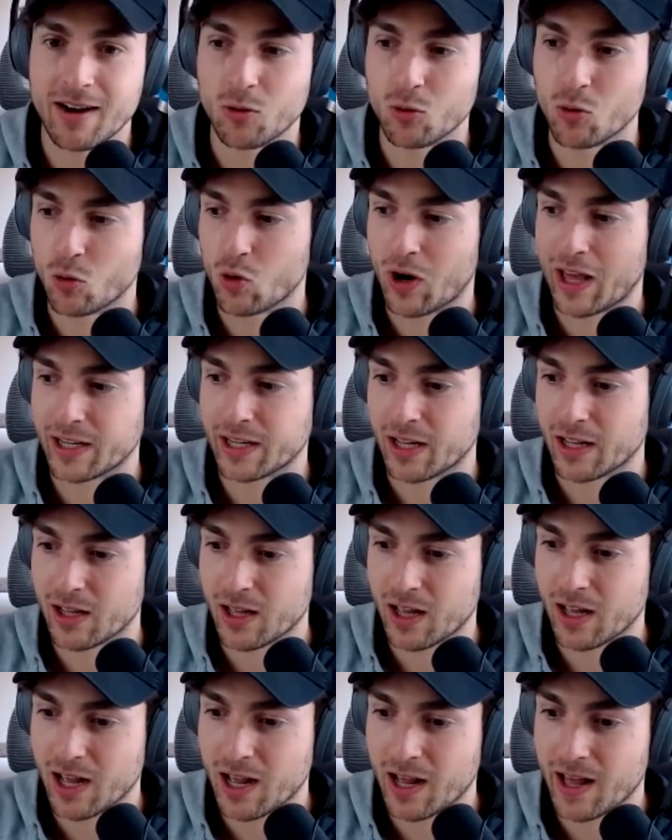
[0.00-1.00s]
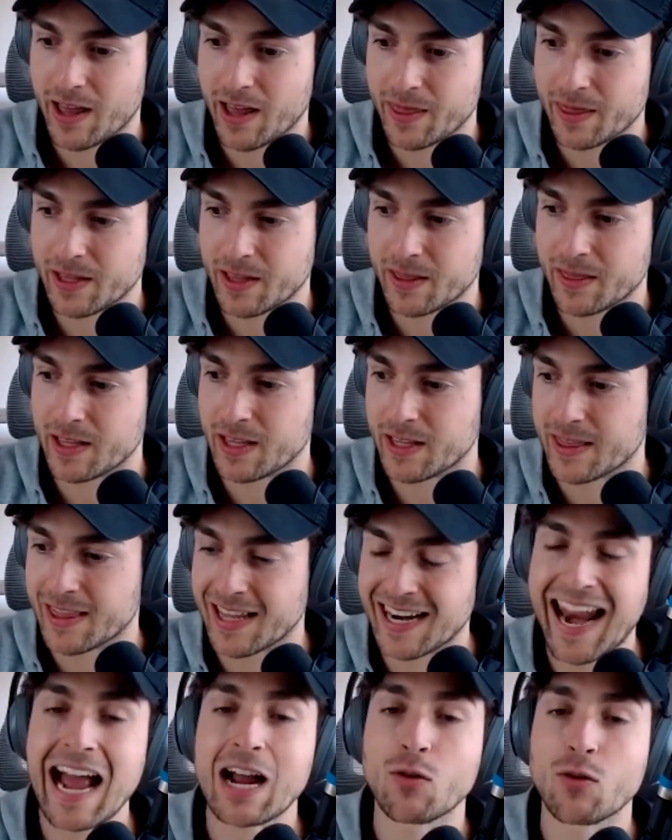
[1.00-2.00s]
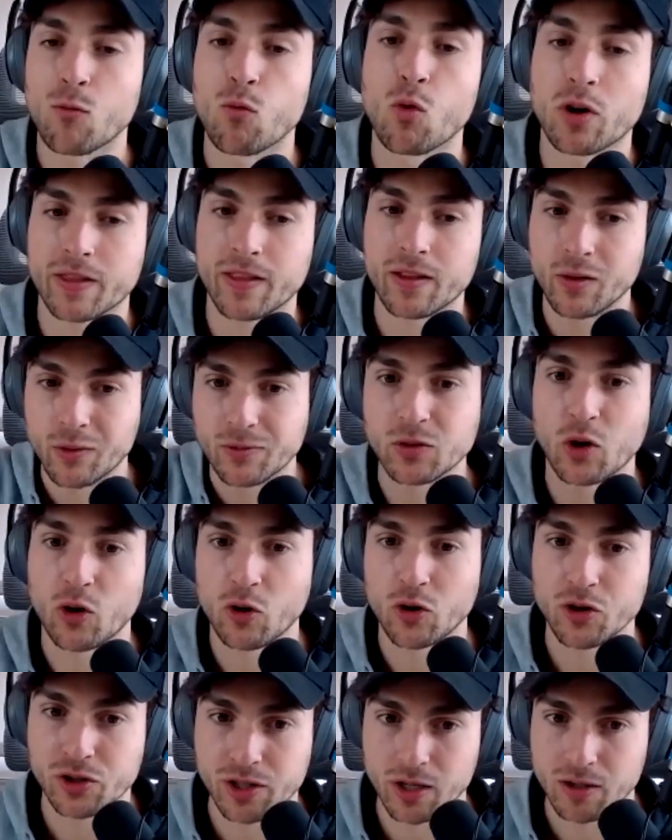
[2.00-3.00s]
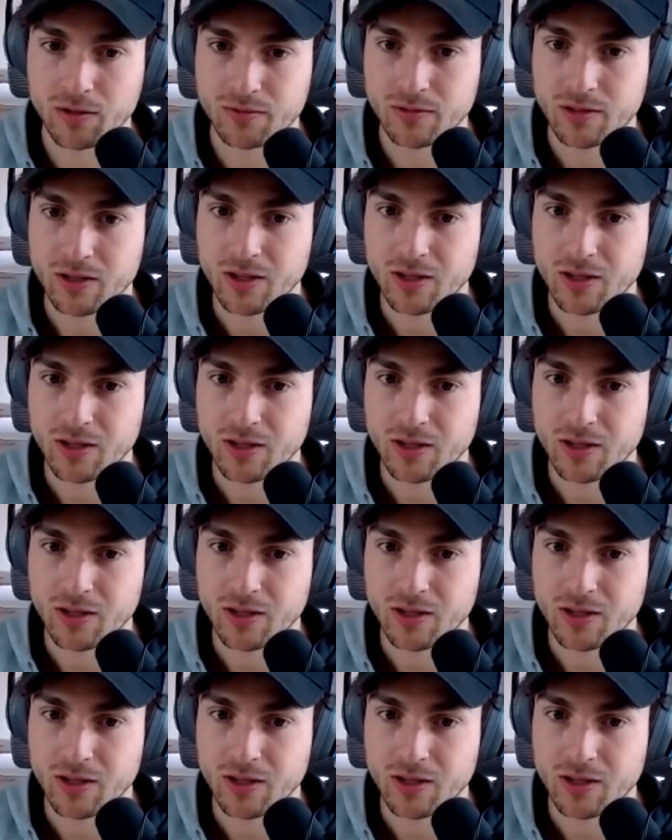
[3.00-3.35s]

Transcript: Or like the lack of work that you've done on yourself.